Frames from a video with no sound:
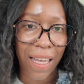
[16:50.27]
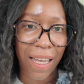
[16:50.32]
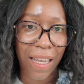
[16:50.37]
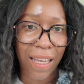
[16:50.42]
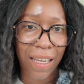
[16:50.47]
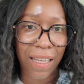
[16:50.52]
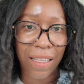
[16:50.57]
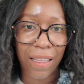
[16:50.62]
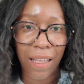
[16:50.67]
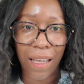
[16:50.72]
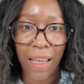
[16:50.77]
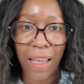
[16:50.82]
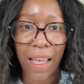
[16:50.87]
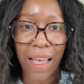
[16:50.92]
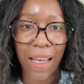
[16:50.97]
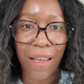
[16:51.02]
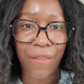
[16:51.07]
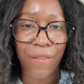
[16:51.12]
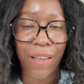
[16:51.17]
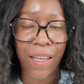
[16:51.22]
and they
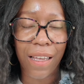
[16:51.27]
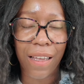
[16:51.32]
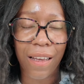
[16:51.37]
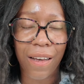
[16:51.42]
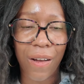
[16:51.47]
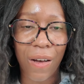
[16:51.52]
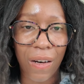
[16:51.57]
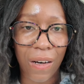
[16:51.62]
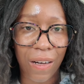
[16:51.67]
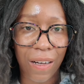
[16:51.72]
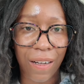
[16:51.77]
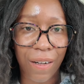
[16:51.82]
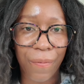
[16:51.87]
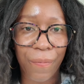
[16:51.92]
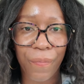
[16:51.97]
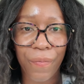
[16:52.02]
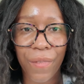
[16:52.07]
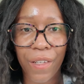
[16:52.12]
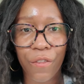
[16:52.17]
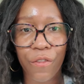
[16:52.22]
have it all
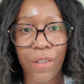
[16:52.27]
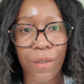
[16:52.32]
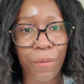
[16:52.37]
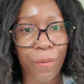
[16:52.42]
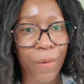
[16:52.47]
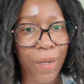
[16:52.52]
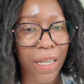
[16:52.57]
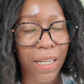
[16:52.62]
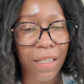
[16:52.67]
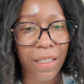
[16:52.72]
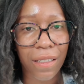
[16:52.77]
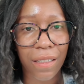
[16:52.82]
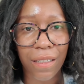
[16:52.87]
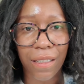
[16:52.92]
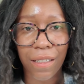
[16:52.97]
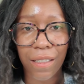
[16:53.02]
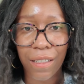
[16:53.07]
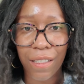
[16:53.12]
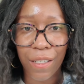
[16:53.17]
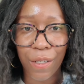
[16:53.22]
from wicks
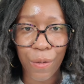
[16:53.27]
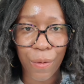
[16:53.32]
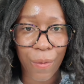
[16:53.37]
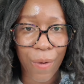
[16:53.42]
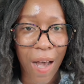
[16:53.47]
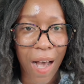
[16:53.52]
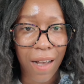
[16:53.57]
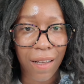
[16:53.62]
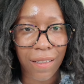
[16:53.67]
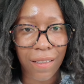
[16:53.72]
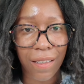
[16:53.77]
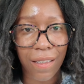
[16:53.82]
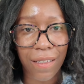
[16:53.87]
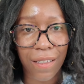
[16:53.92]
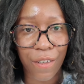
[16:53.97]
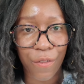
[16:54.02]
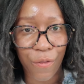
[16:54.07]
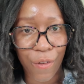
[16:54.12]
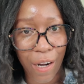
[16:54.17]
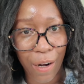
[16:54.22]
to waxes
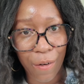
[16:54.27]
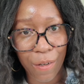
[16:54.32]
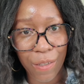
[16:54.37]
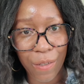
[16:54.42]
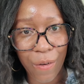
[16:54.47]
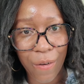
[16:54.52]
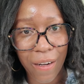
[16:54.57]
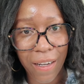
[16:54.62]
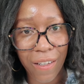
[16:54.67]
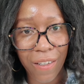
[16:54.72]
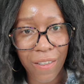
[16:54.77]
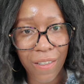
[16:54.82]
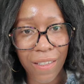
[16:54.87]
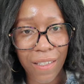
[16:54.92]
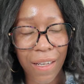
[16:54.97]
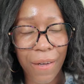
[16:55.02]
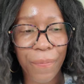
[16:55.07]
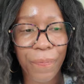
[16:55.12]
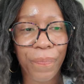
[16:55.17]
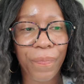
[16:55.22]
to fragrance oils,